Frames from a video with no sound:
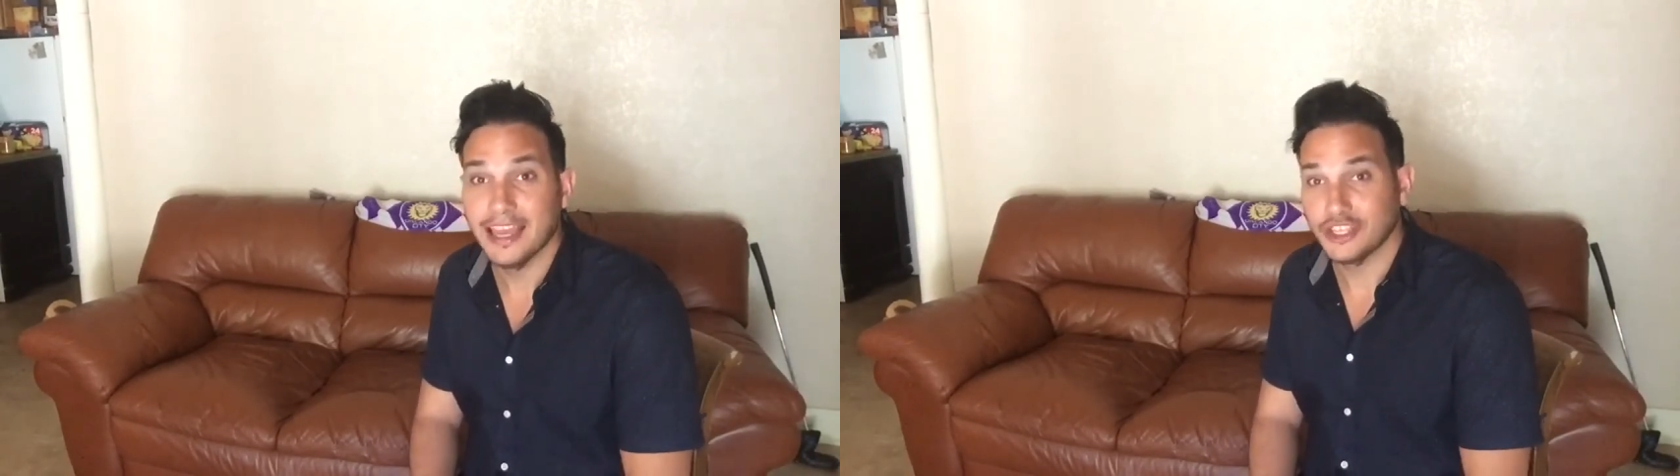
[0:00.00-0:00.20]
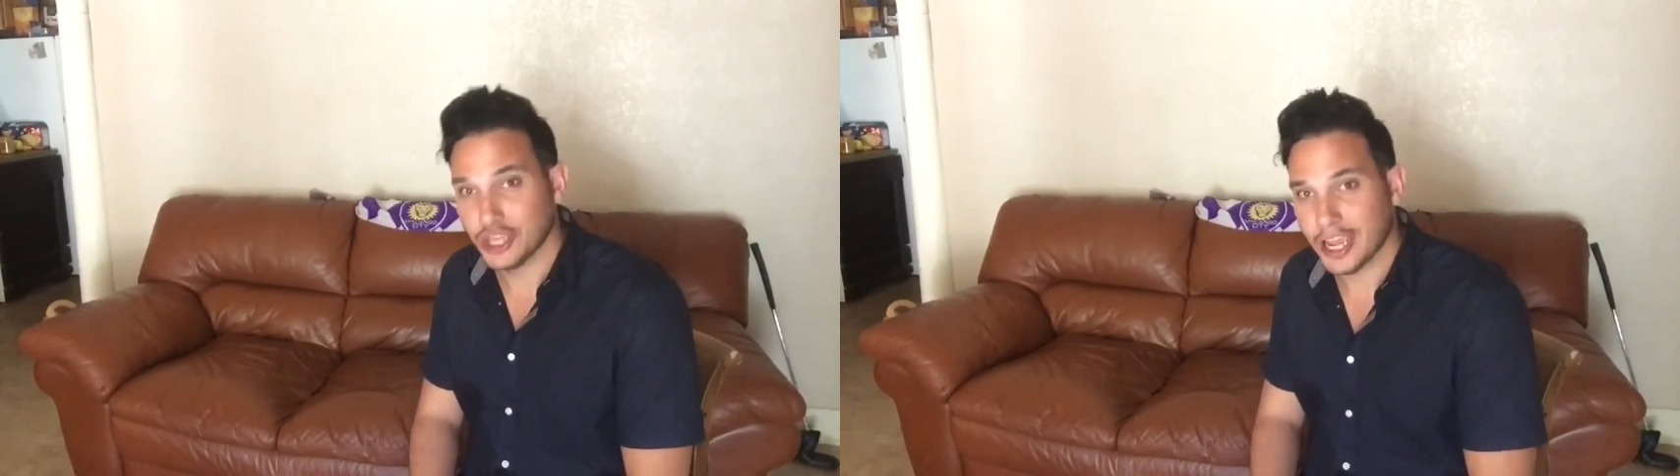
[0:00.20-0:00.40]

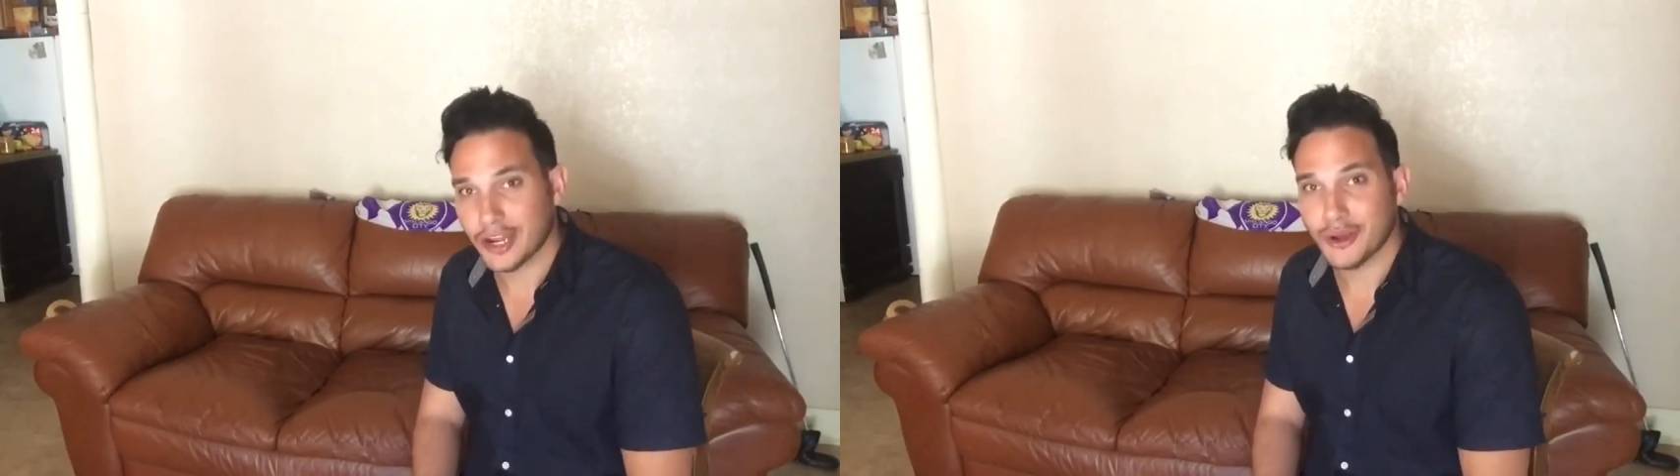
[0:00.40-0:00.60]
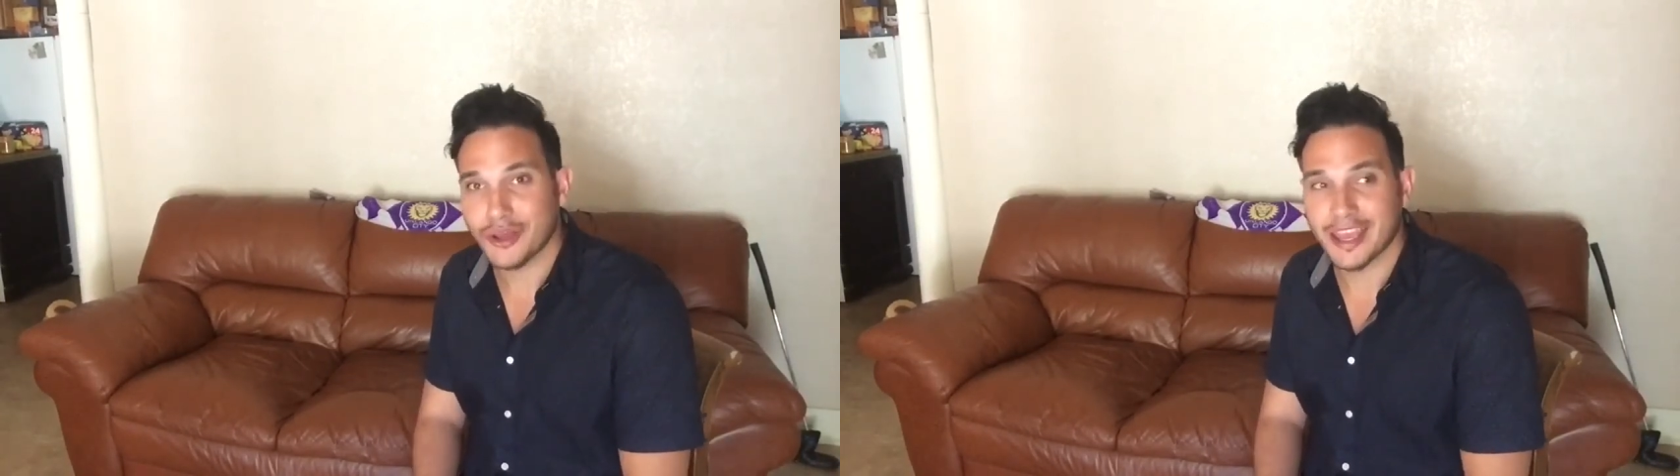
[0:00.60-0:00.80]

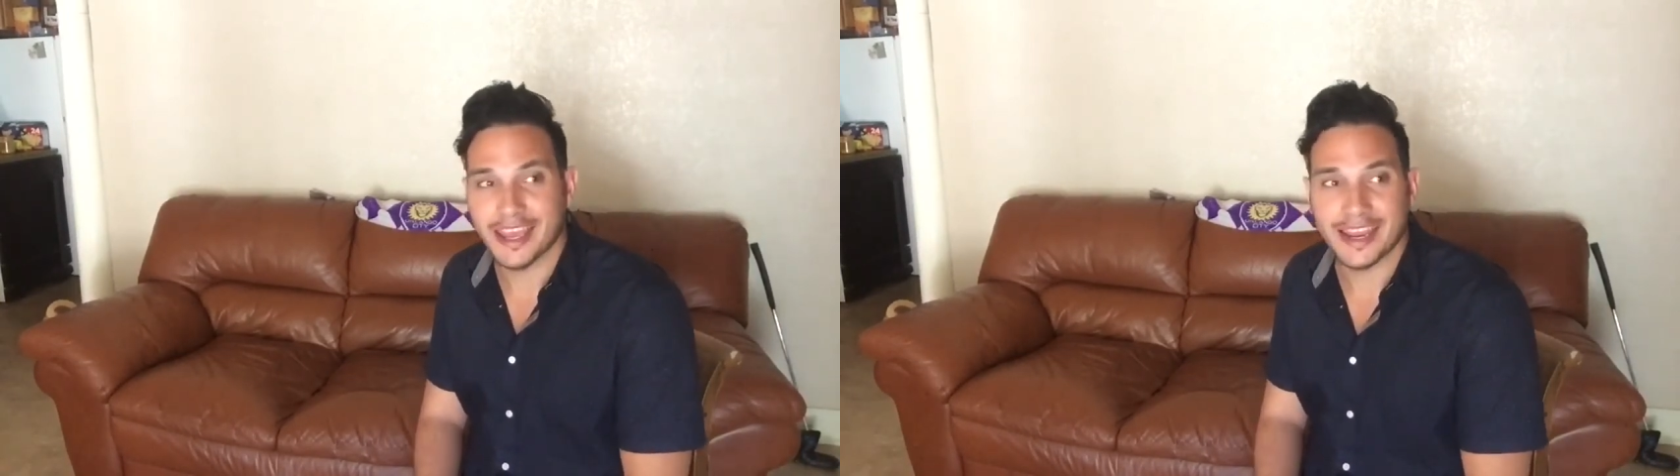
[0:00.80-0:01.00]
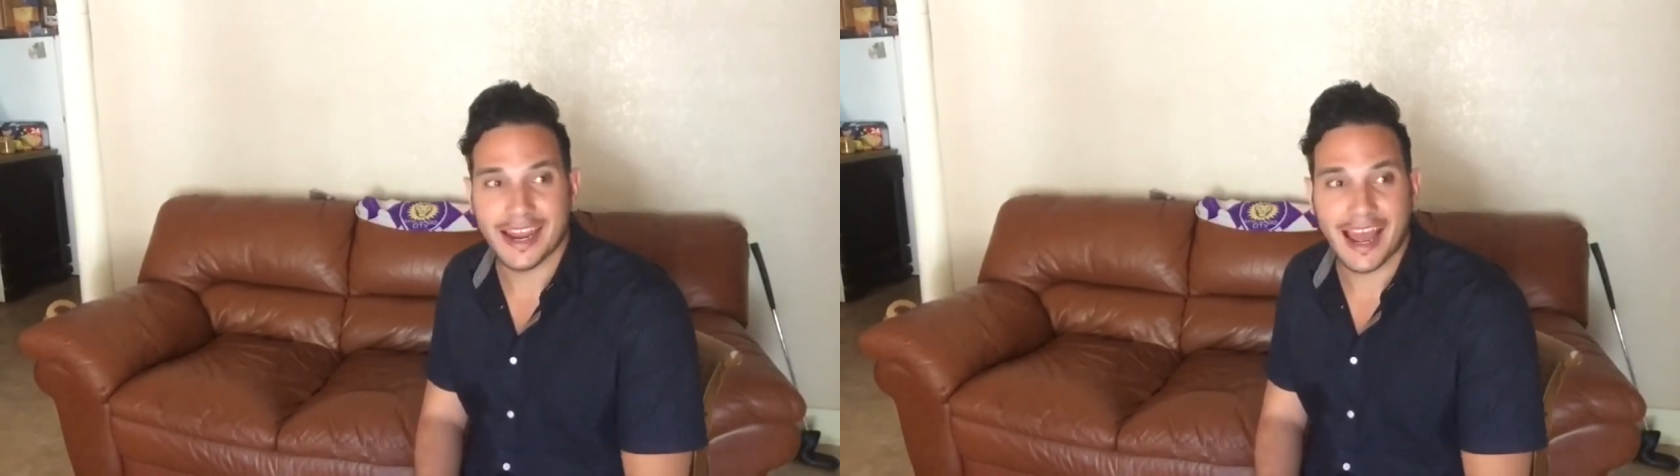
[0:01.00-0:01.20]
channel,
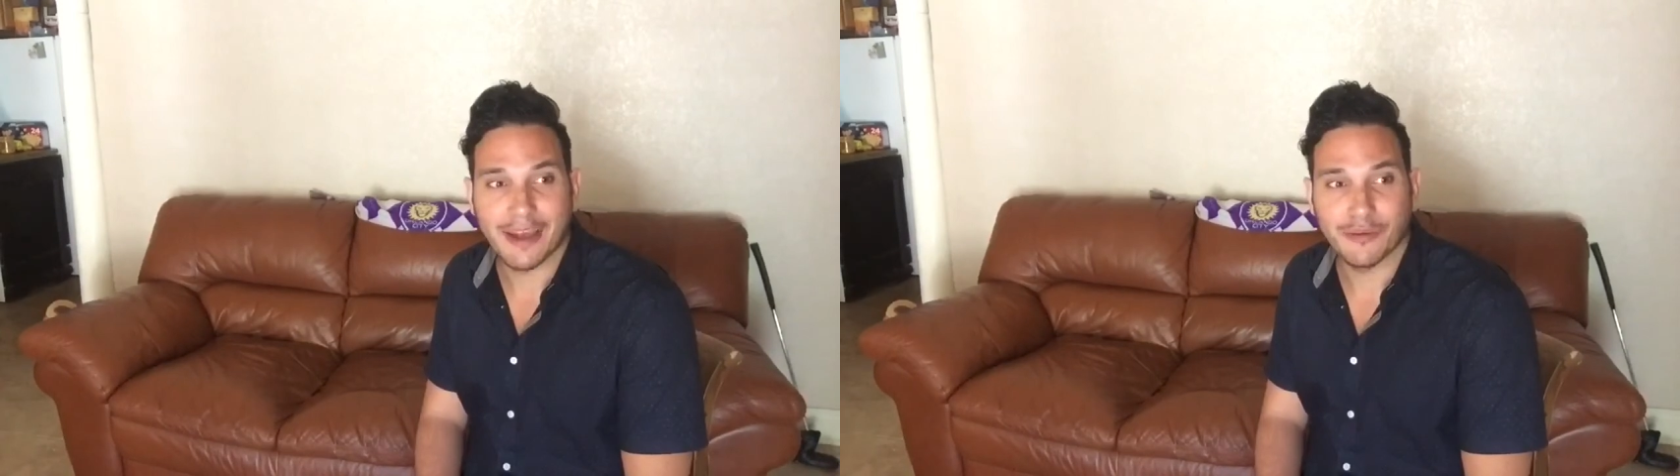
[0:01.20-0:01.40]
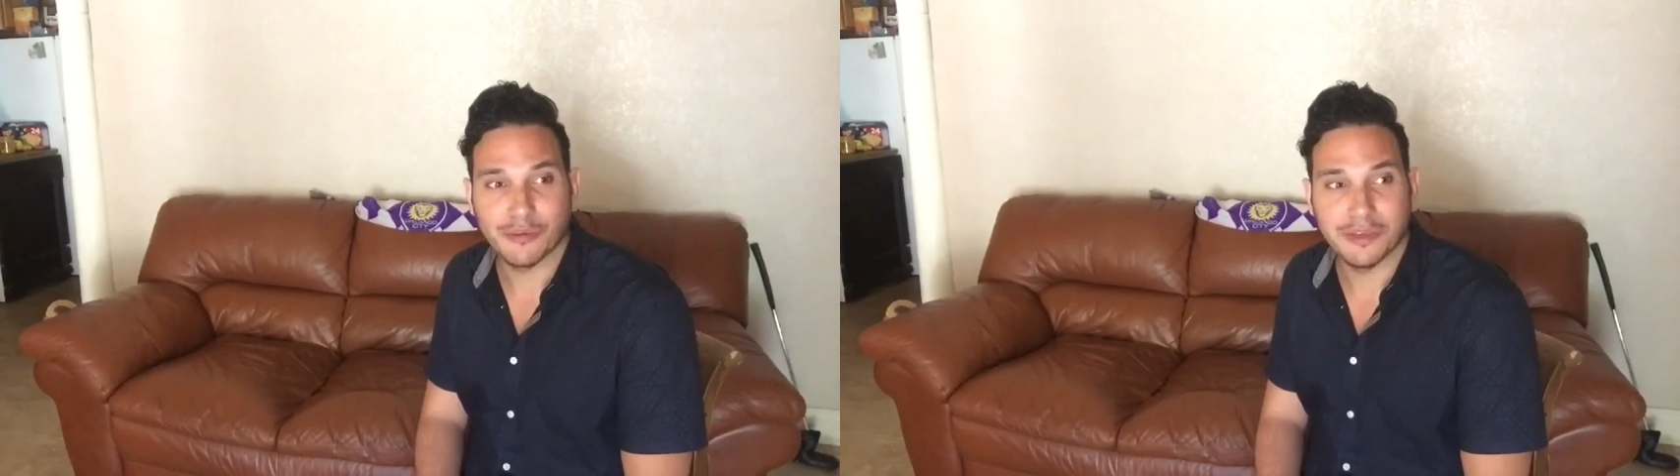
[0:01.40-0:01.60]
and I
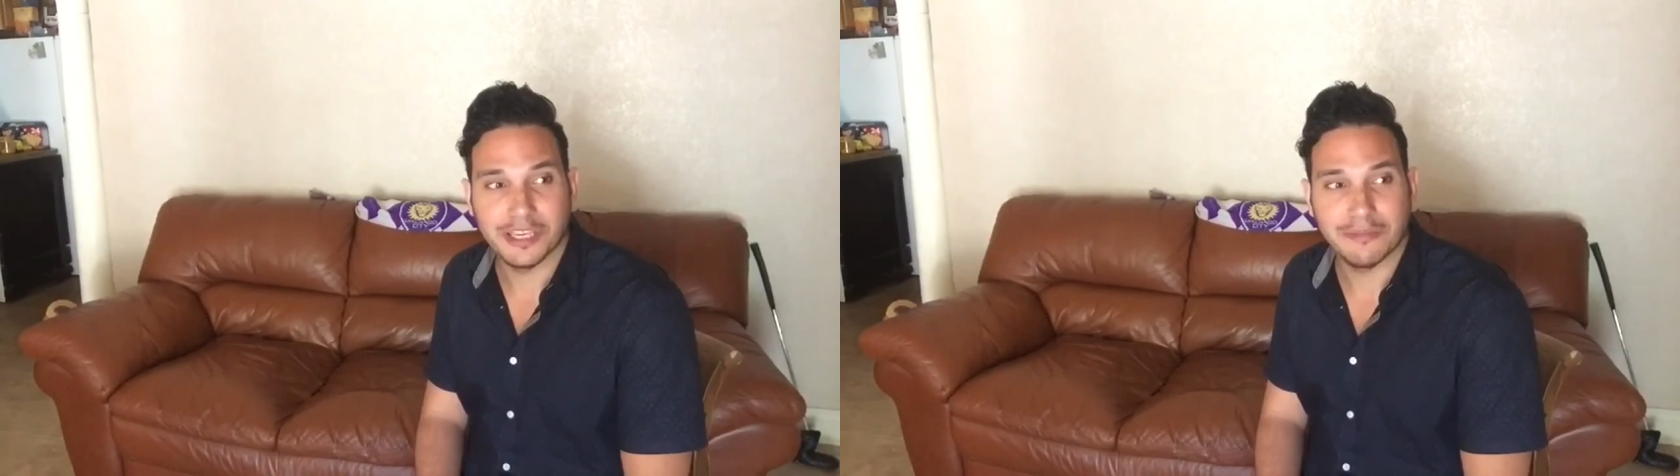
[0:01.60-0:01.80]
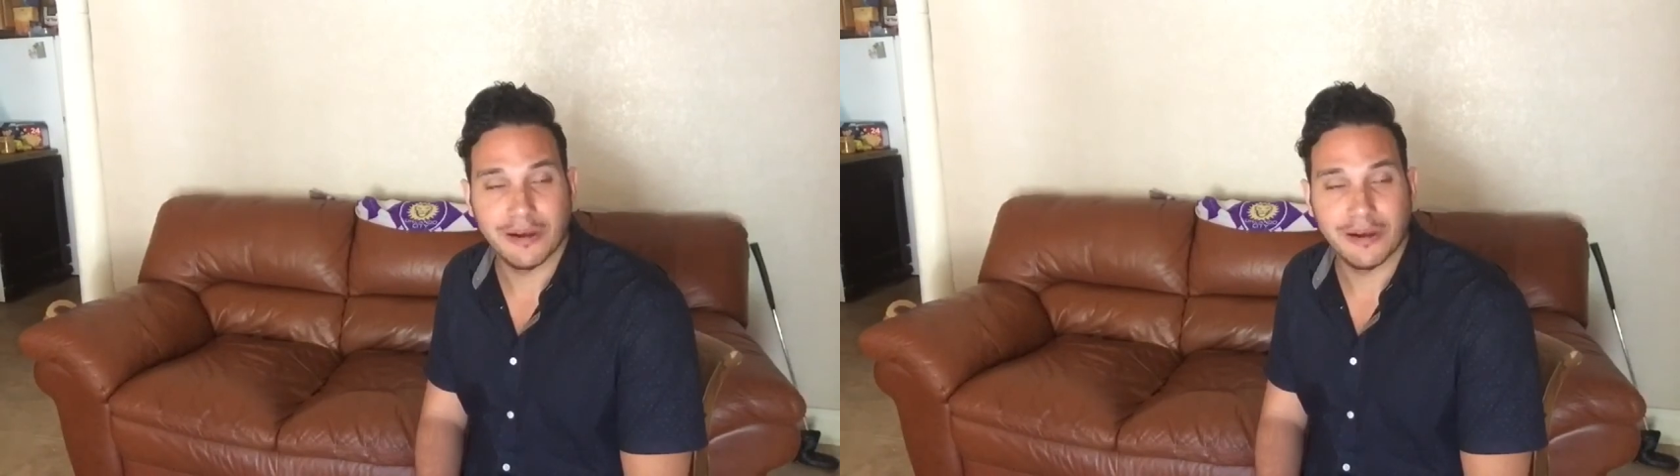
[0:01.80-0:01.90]
will be